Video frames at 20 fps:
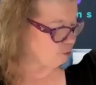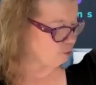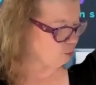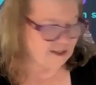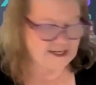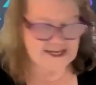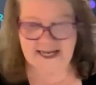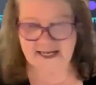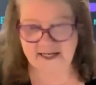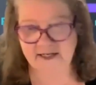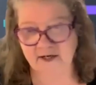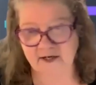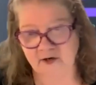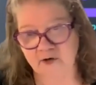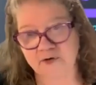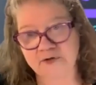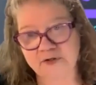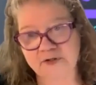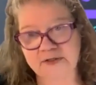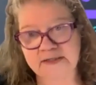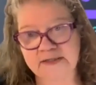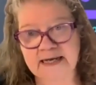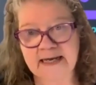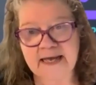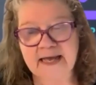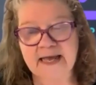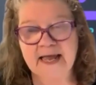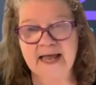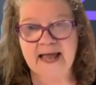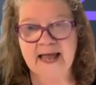for 28 years.
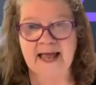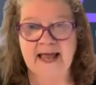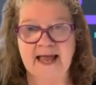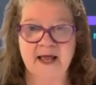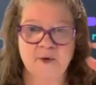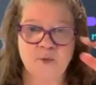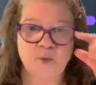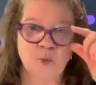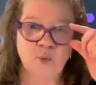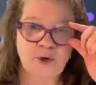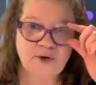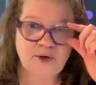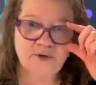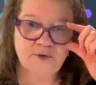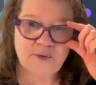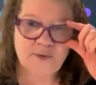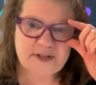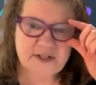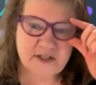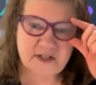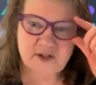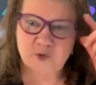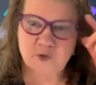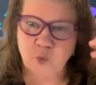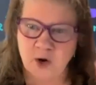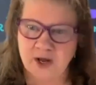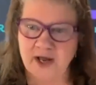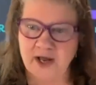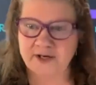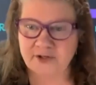And one of the
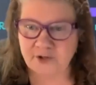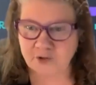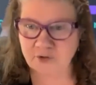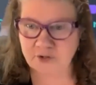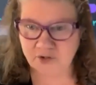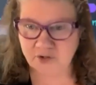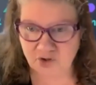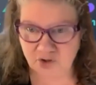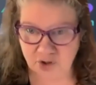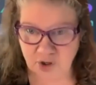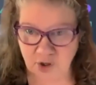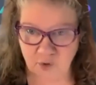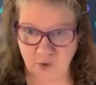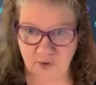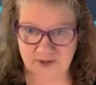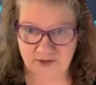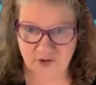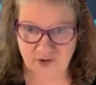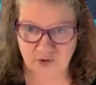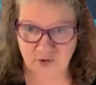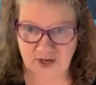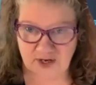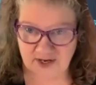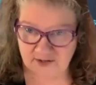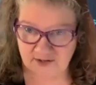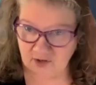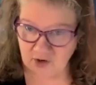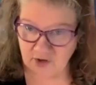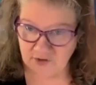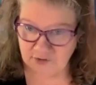reasons why I do this show, as you
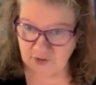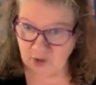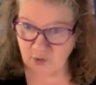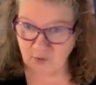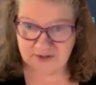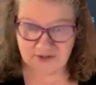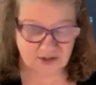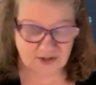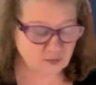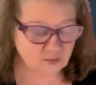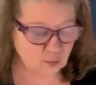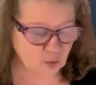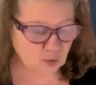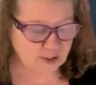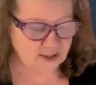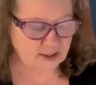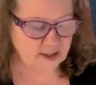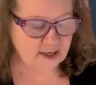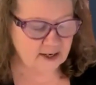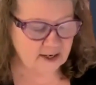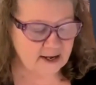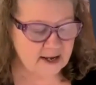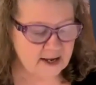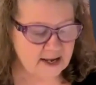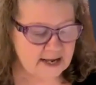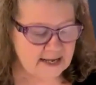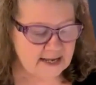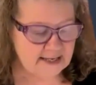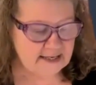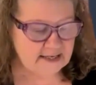guys all know at this point,
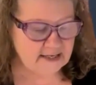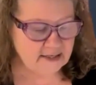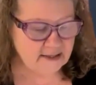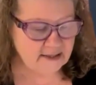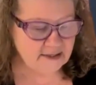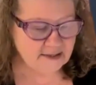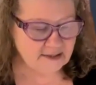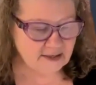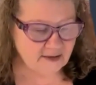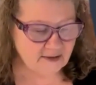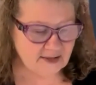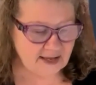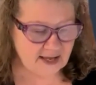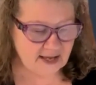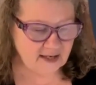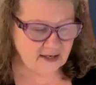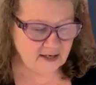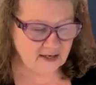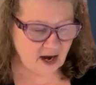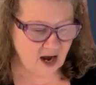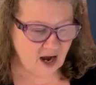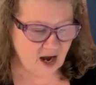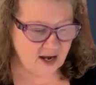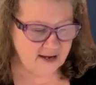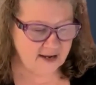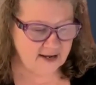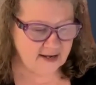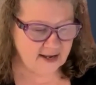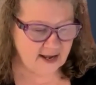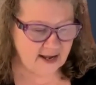is that
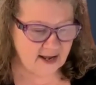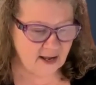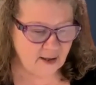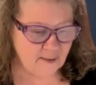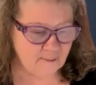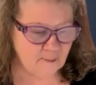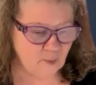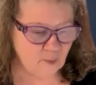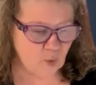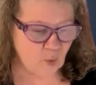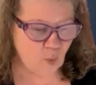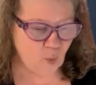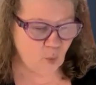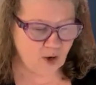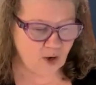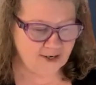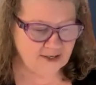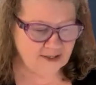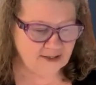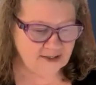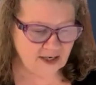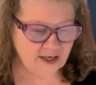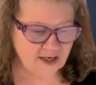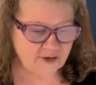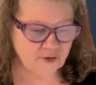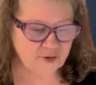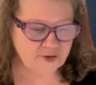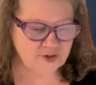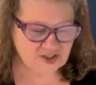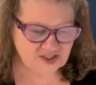I am wanting to
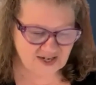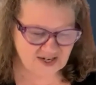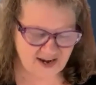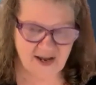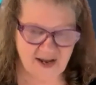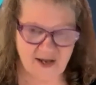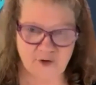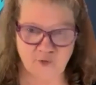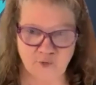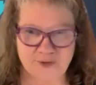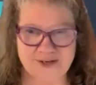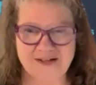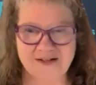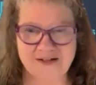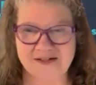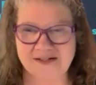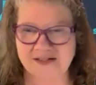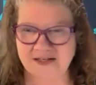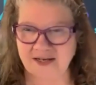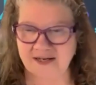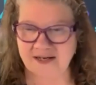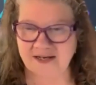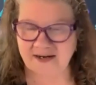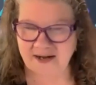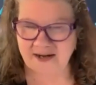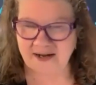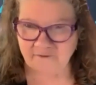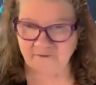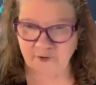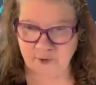understand real estate
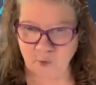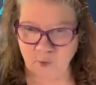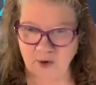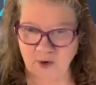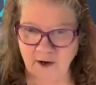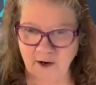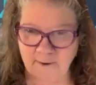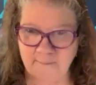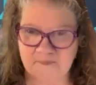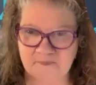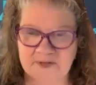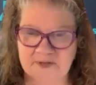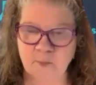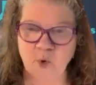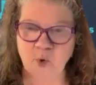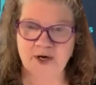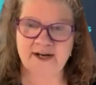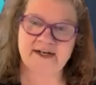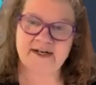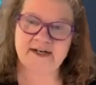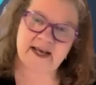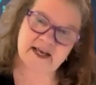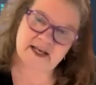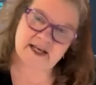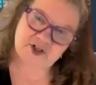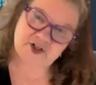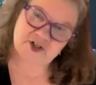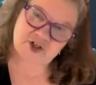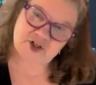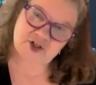everywhere. I'm wanting to
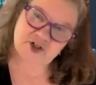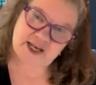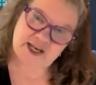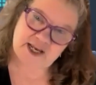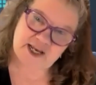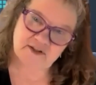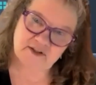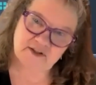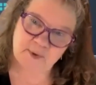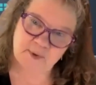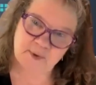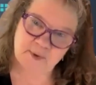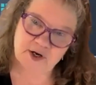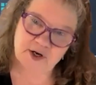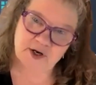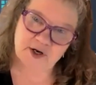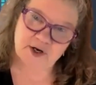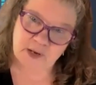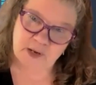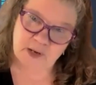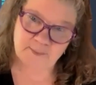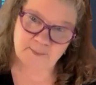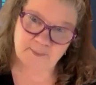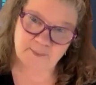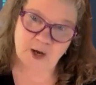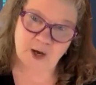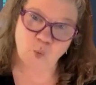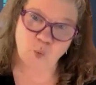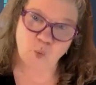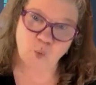educate the American public
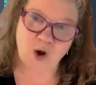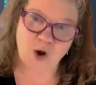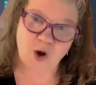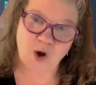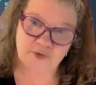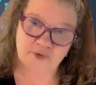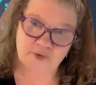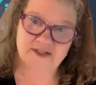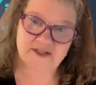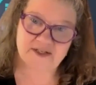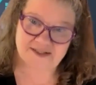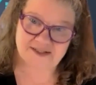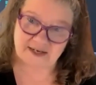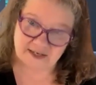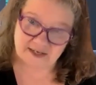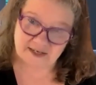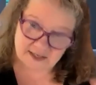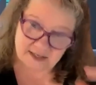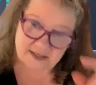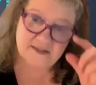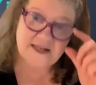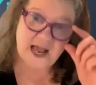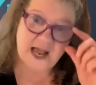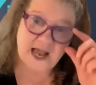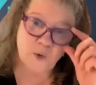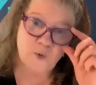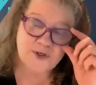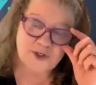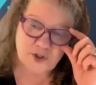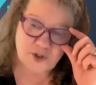about what real estate is,
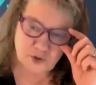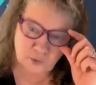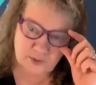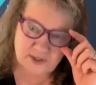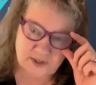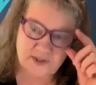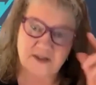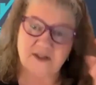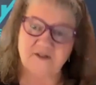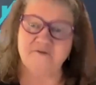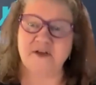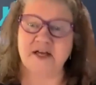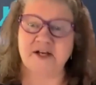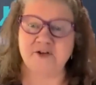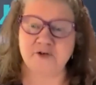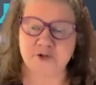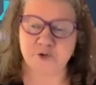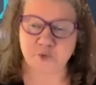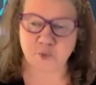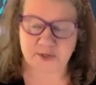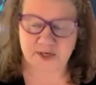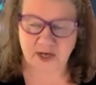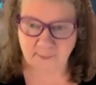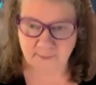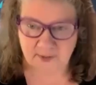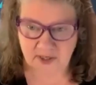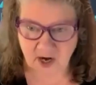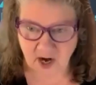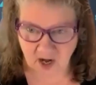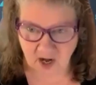how we do it, the vendors we
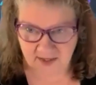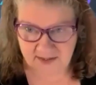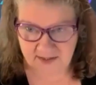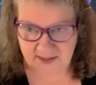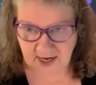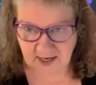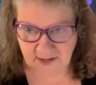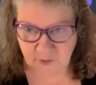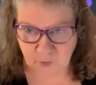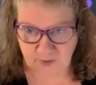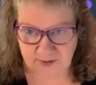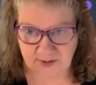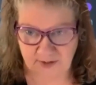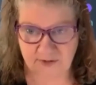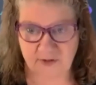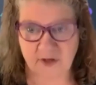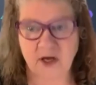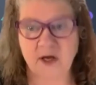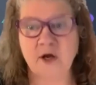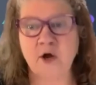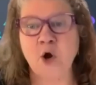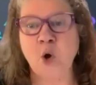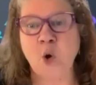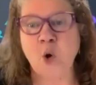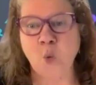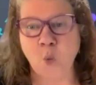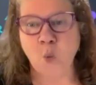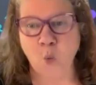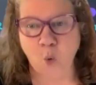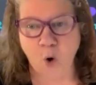come in contact with,
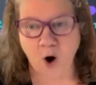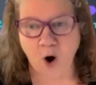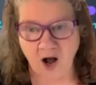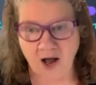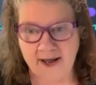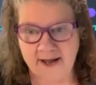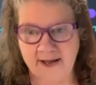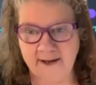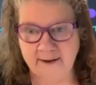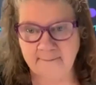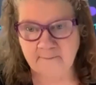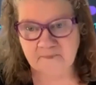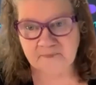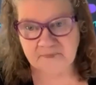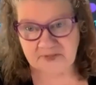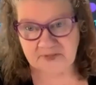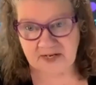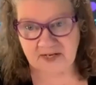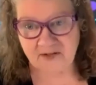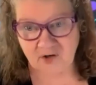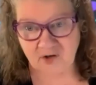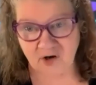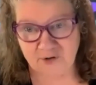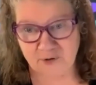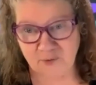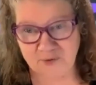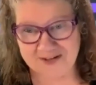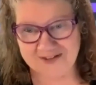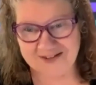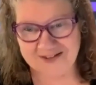why things
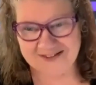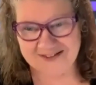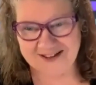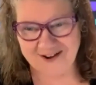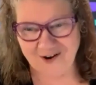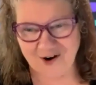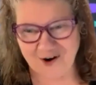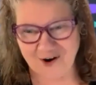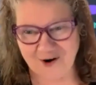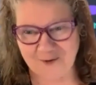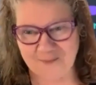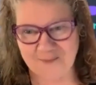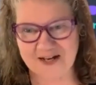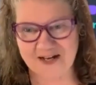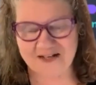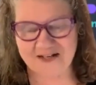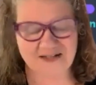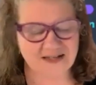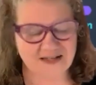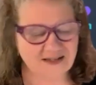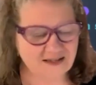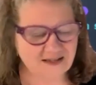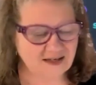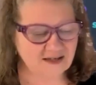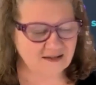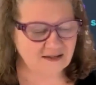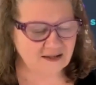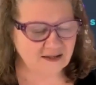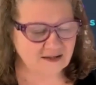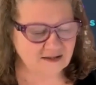are the way that they are, because I
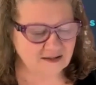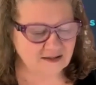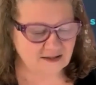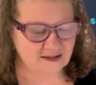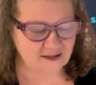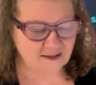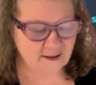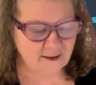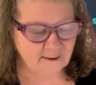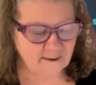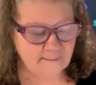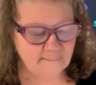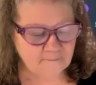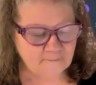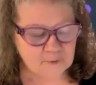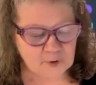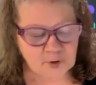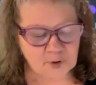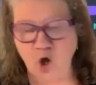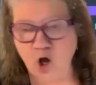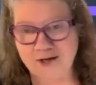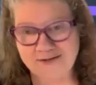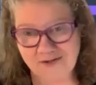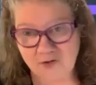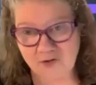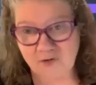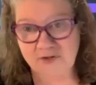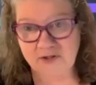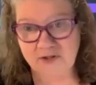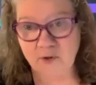think that the
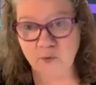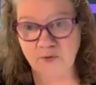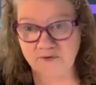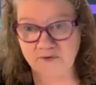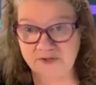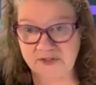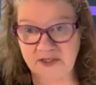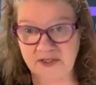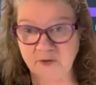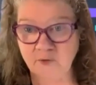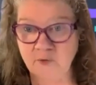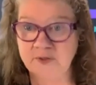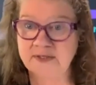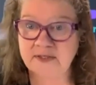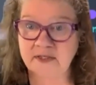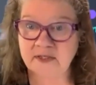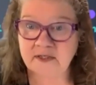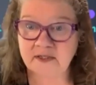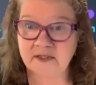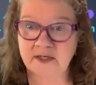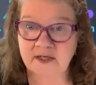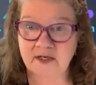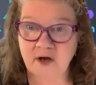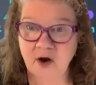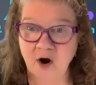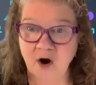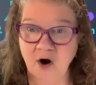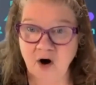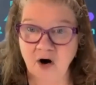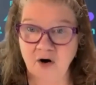lawsuits that we've seen
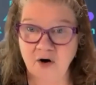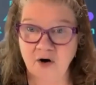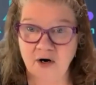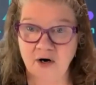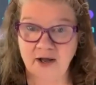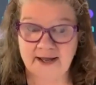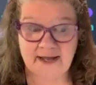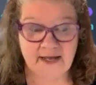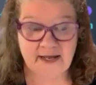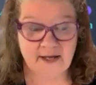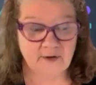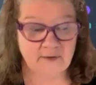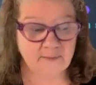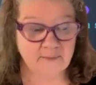recently are